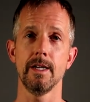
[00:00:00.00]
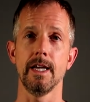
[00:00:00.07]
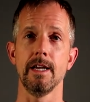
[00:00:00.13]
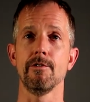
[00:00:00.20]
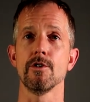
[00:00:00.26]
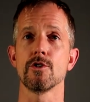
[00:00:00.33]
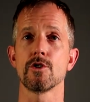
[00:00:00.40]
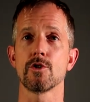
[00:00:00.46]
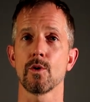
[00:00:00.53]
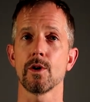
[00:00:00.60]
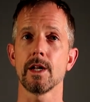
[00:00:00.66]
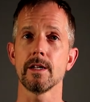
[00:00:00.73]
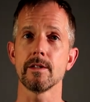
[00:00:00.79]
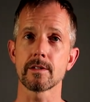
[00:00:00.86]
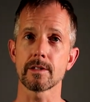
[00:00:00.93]
If you're short
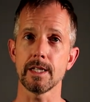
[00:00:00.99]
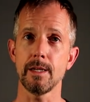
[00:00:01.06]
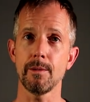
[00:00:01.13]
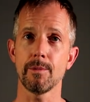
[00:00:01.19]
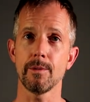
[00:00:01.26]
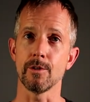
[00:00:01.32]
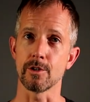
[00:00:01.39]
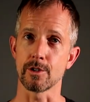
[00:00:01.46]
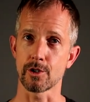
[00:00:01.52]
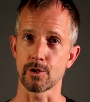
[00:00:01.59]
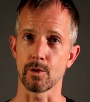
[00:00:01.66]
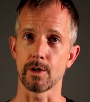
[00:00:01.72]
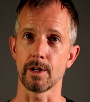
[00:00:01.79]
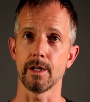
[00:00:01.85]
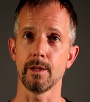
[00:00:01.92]
on sleep, you're
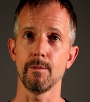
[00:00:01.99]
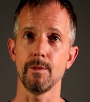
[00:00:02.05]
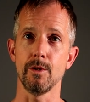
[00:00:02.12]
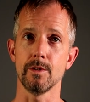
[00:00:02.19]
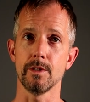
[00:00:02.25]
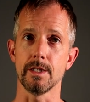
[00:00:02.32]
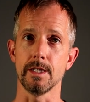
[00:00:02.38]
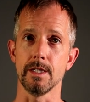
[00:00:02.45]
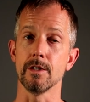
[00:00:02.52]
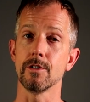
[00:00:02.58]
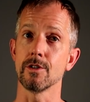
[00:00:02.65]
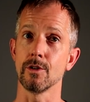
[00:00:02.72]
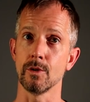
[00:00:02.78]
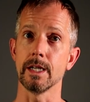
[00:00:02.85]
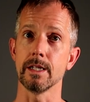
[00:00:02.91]
short on immunity,
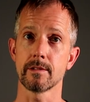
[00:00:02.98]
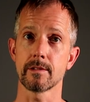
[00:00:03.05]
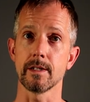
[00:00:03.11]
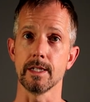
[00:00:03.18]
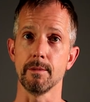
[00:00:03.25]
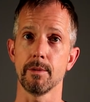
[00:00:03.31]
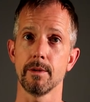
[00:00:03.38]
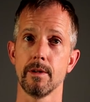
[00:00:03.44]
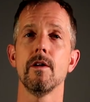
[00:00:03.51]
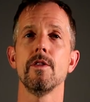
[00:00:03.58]
so get sleep.